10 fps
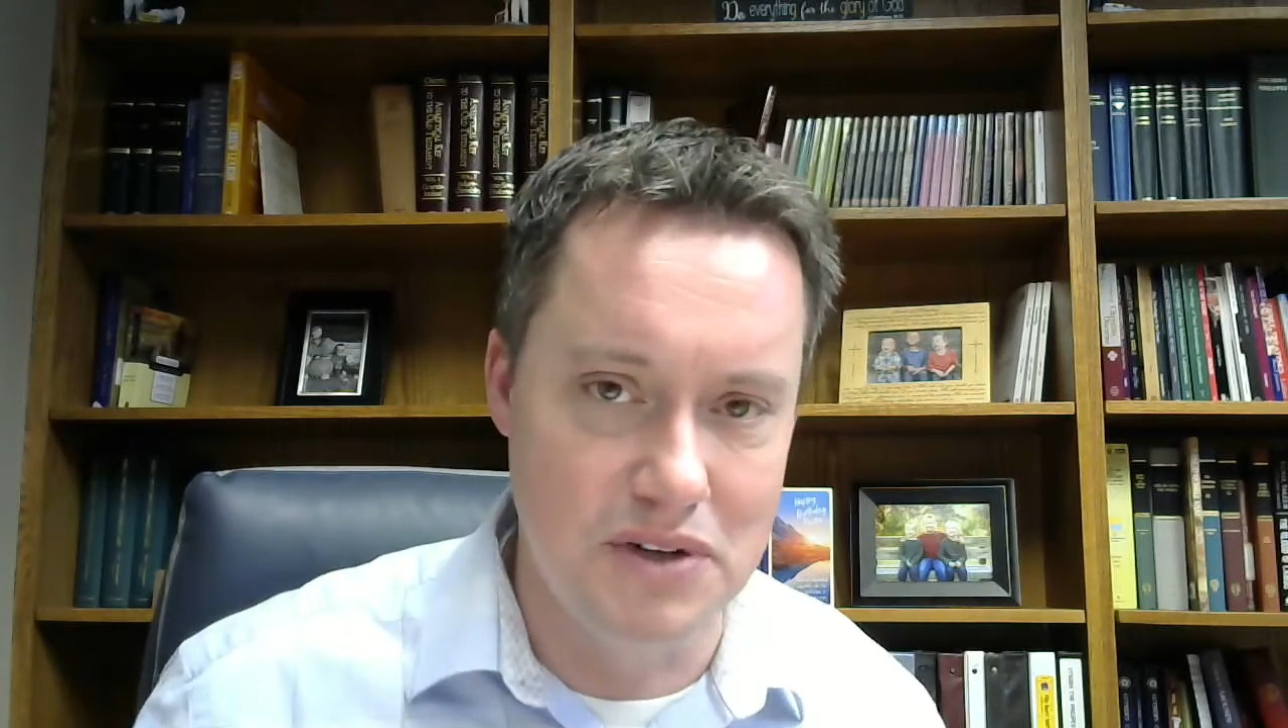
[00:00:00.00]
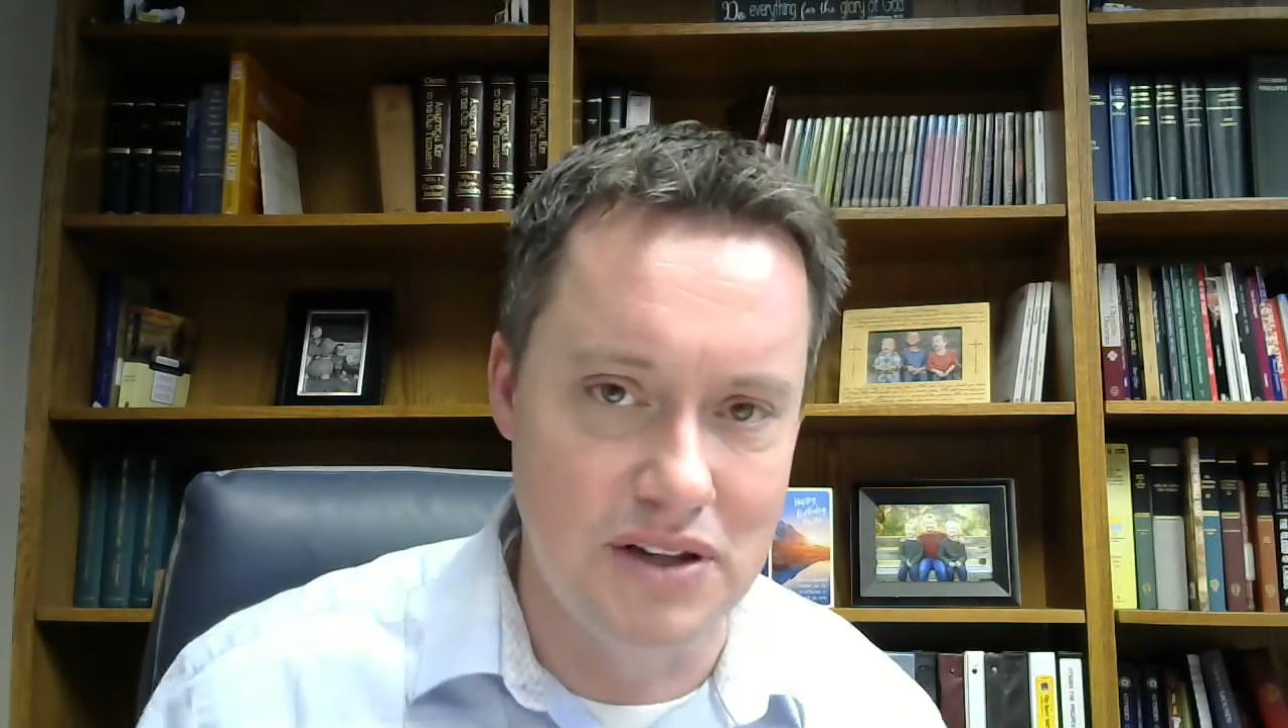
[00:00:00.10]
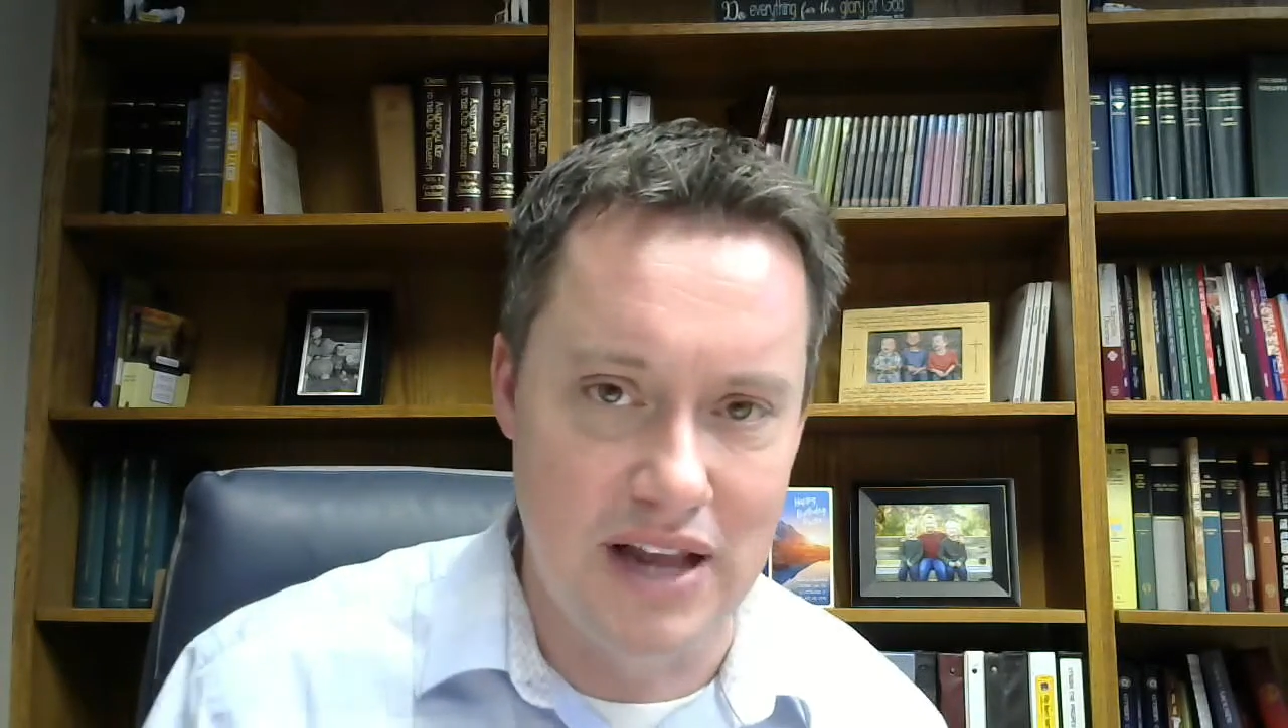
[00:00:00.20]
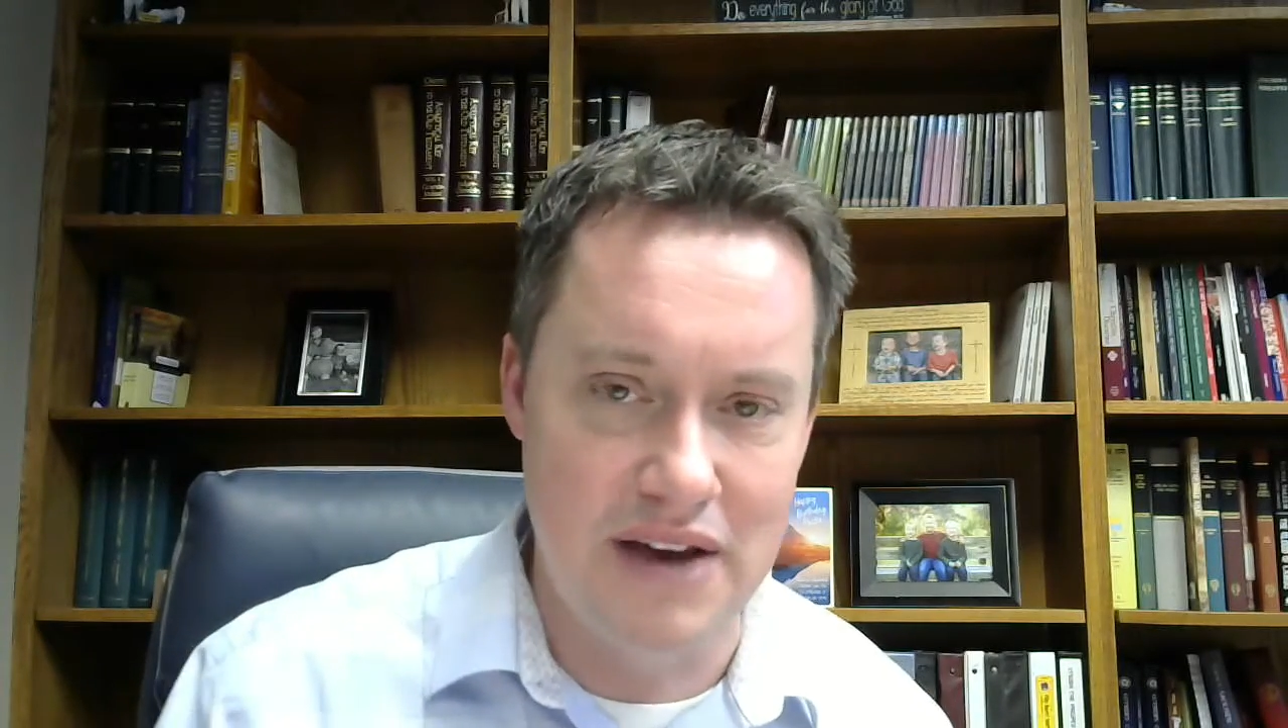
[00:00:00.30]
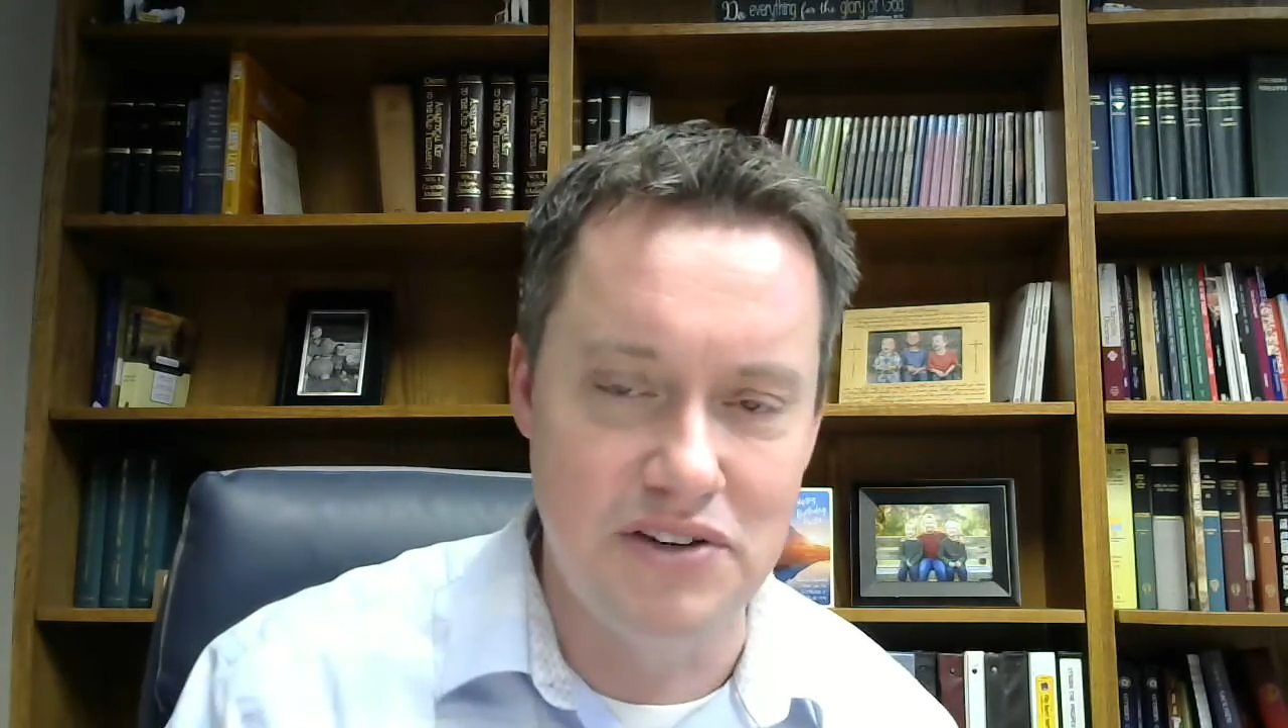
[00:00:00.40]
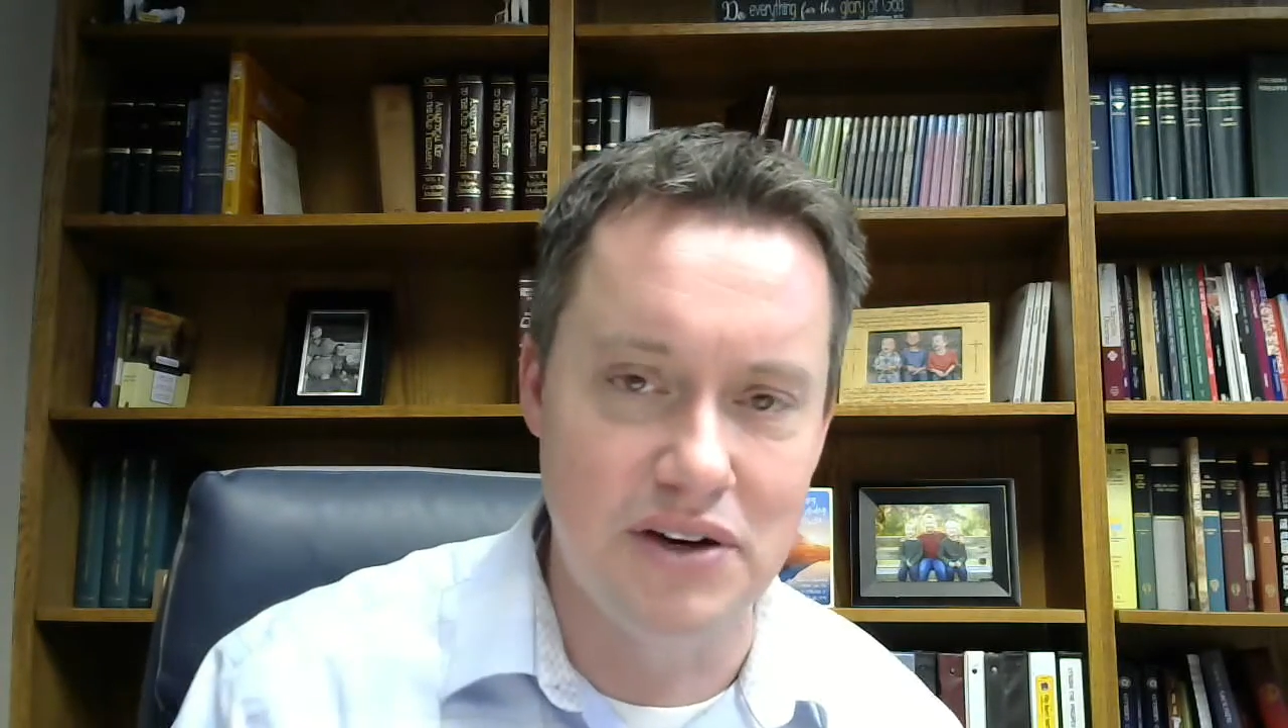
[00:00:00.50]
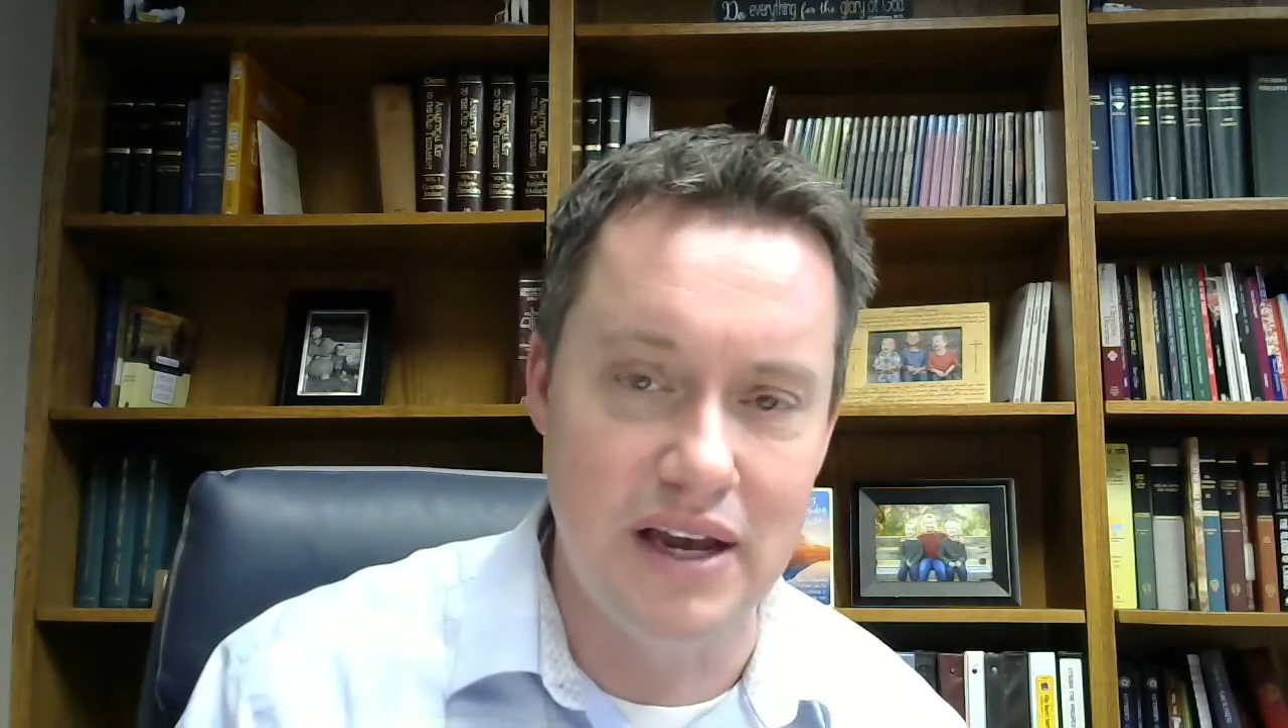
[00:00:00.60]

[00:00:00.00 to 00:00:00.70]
good laughter